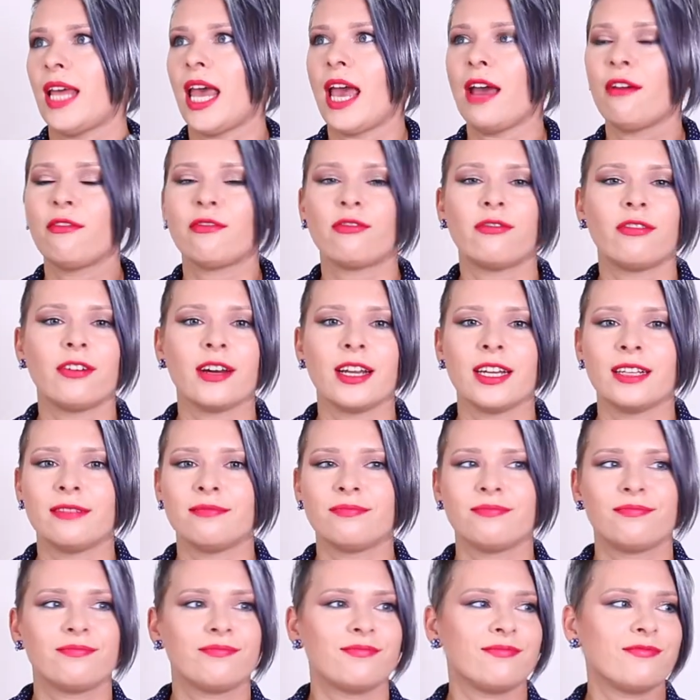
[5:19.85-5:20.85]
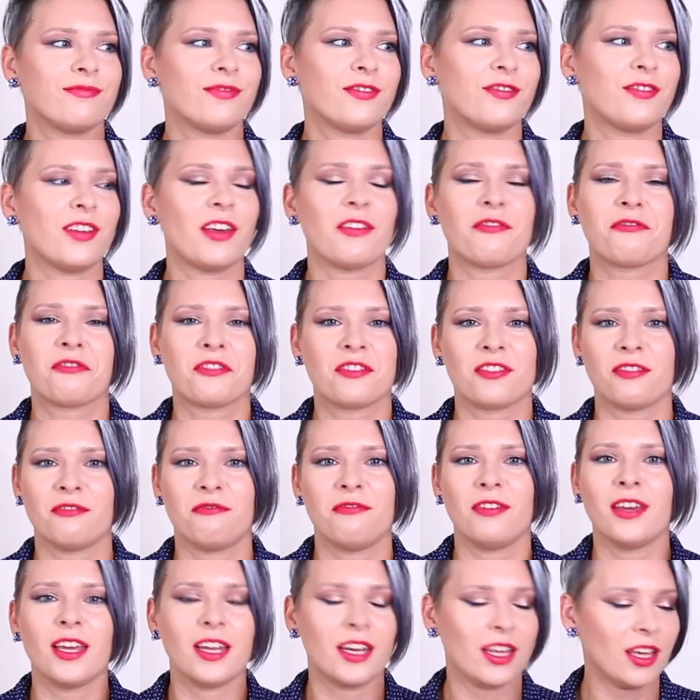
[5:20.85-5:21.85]
every fifth
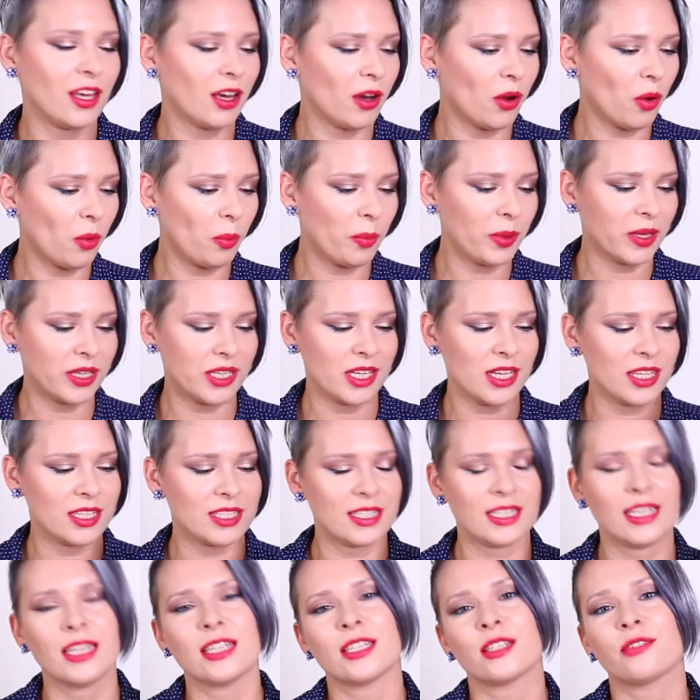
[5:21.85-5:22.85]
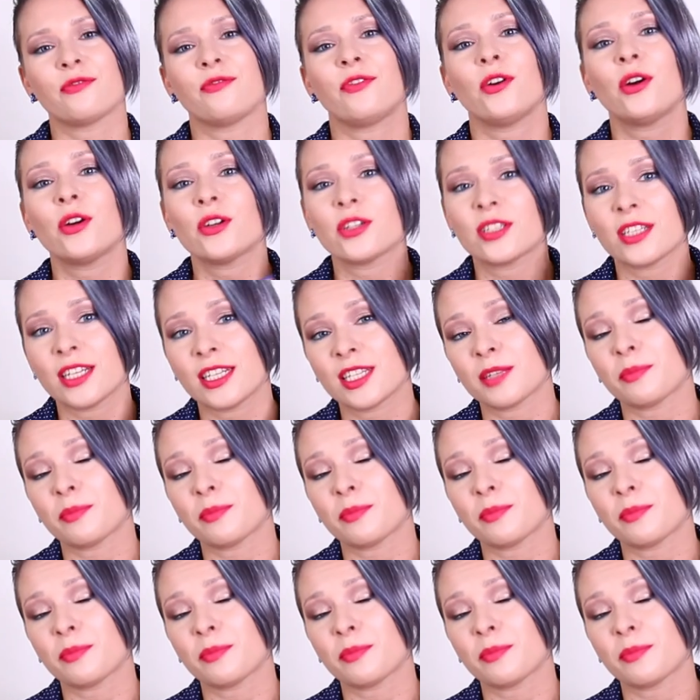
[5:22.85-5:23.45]
video because it's first,